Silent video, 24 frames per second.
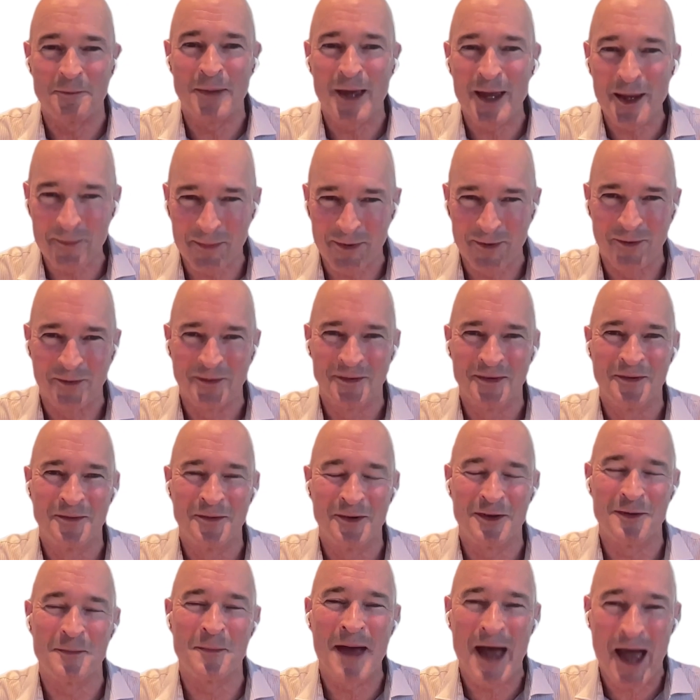people
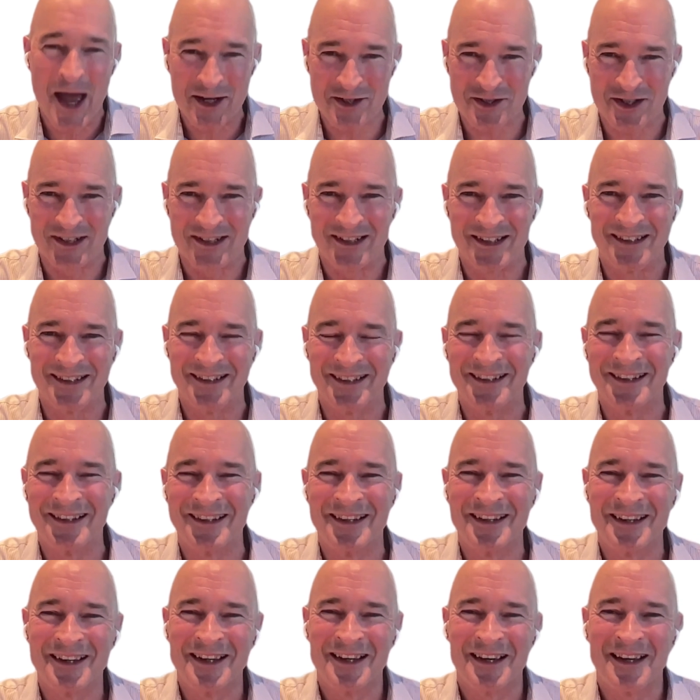with passion
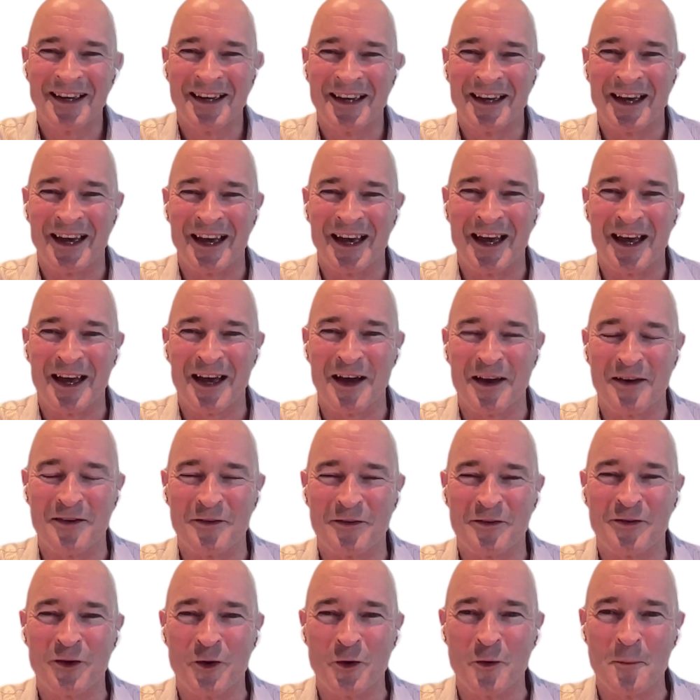
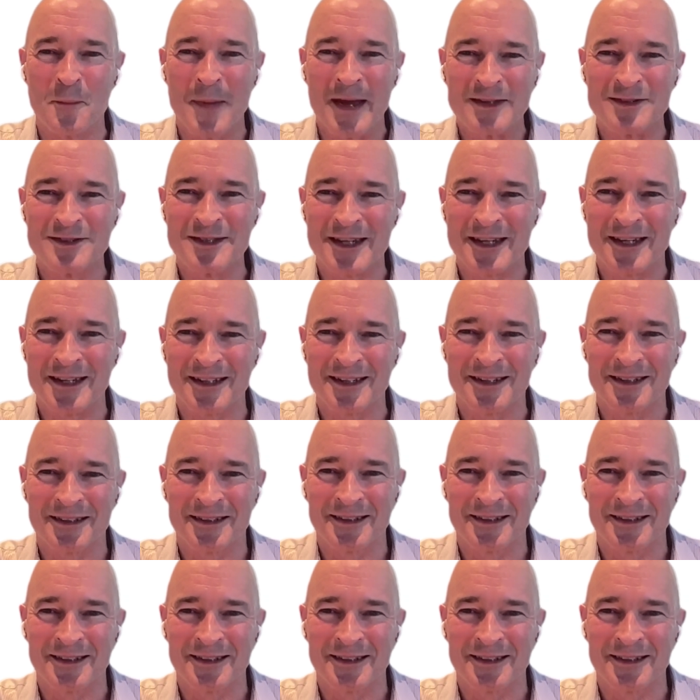for medtech,